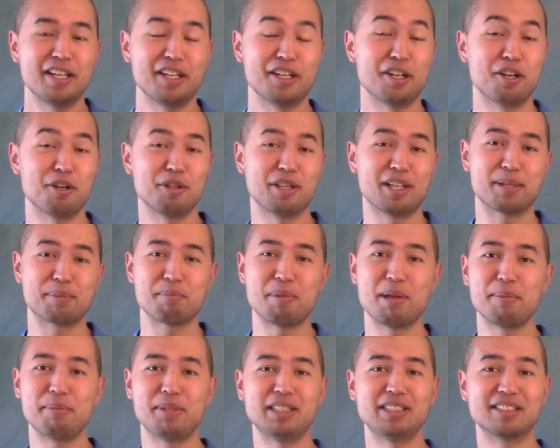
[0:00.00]
like
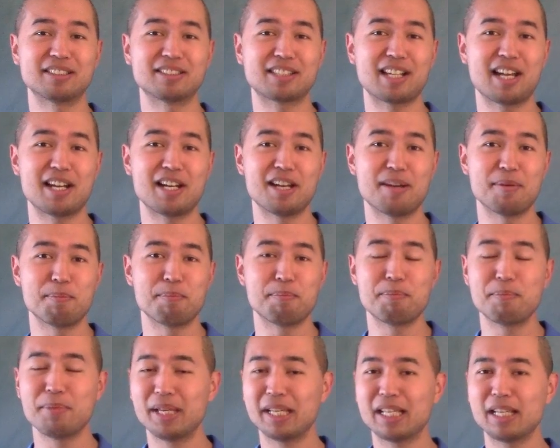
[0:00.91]
maybe just kind
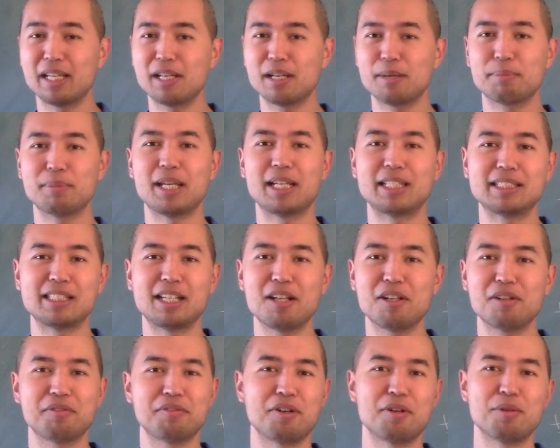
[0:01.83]
of picking up that
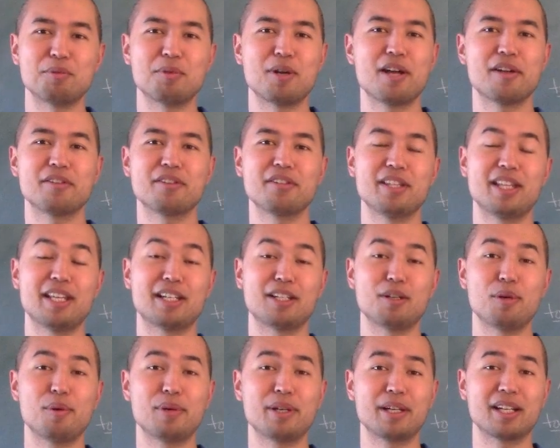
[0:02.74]
telephone rather
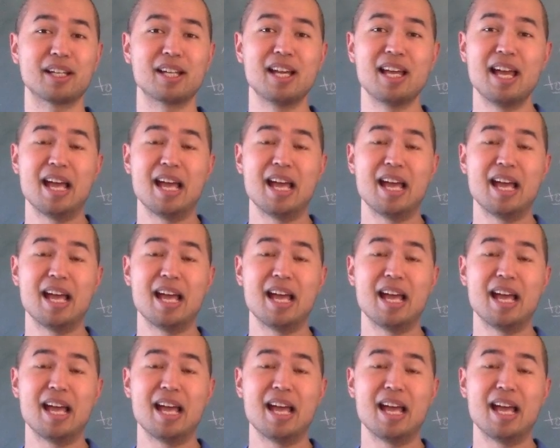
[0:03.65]
than going